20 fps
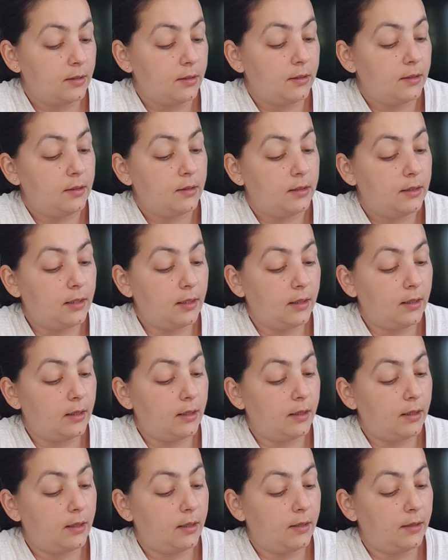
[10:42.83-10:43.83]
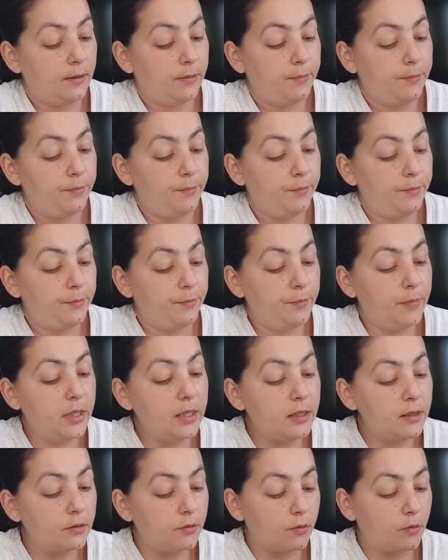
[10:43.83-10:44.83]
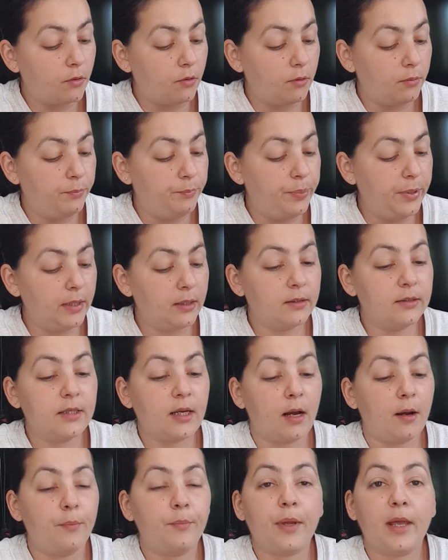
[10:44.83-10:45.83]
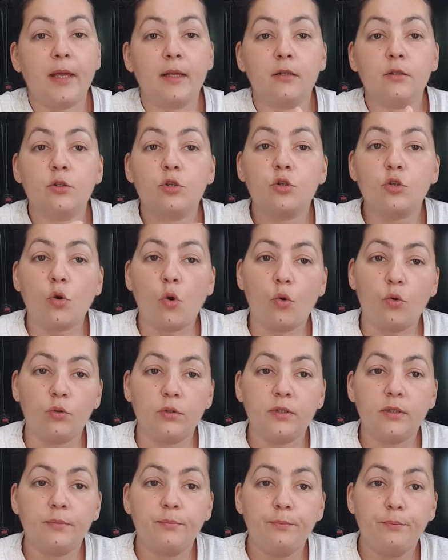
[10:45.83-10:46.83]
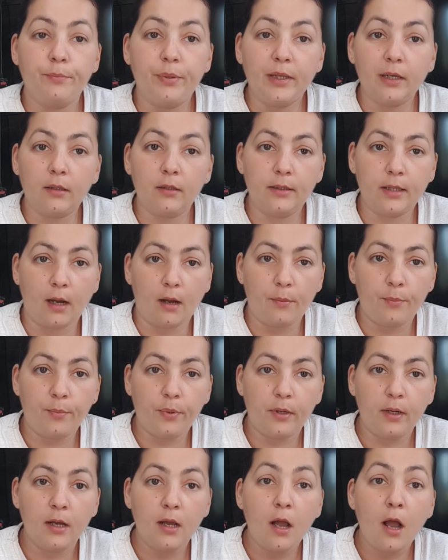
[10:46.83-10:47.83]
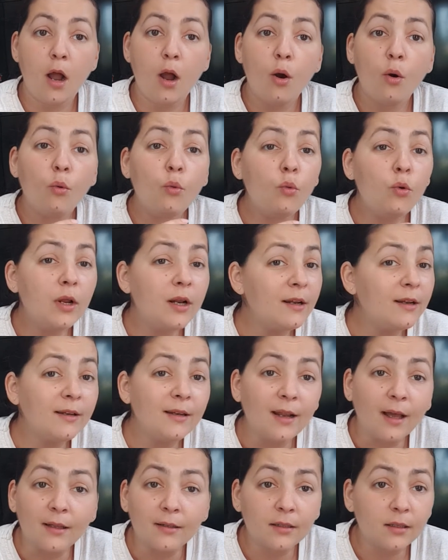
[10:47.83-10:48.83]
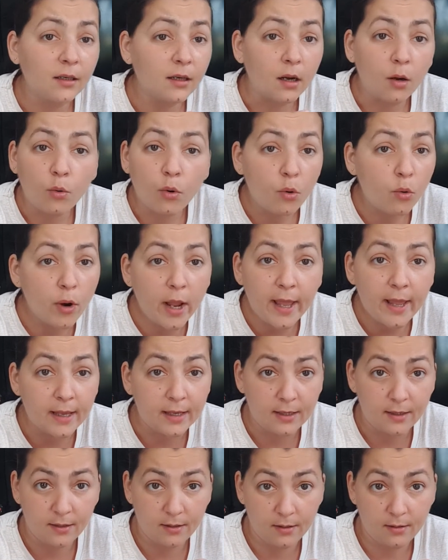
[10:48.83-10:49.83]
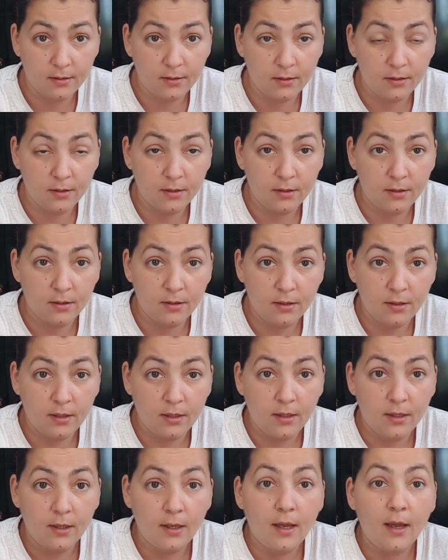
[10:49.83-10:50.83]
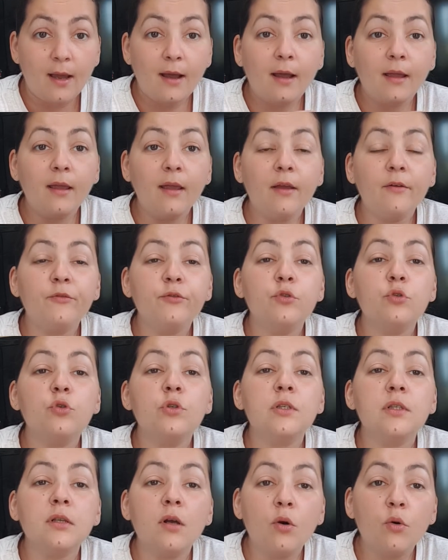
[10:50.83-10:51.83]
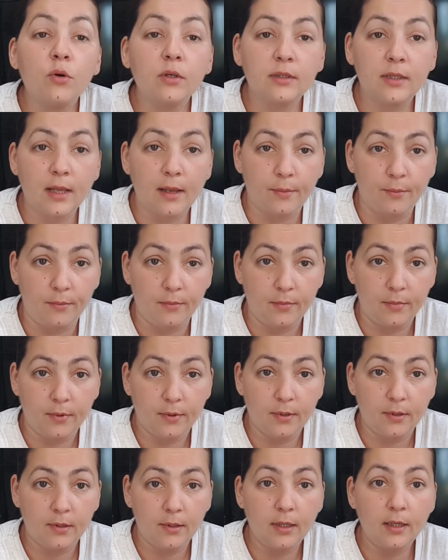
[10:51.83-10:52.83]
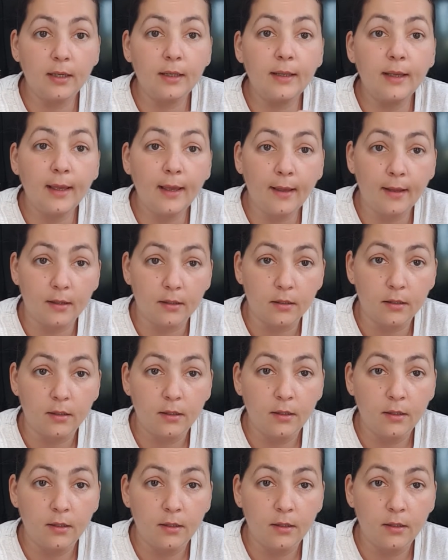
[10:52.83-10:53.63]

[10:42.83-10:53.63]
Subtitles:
the mineral buildup and salt buildup will not go away. I have to soak them again